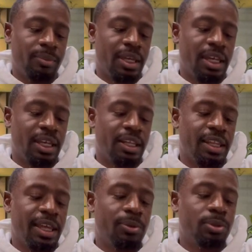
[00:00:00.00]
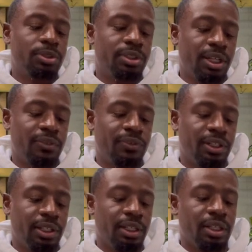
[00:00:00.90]
and they will
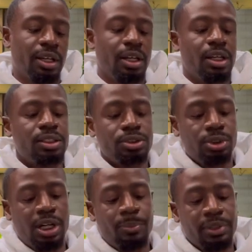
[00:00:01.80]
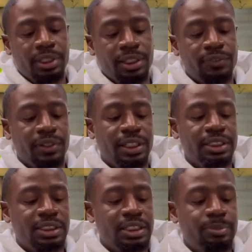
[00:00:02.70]
definitely drop a leaf. At
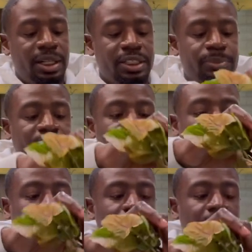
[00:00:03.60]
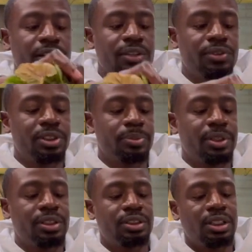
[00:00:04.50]
least that's my experience. If you got a different
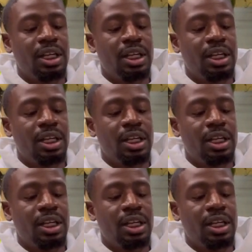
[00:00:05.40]
experience,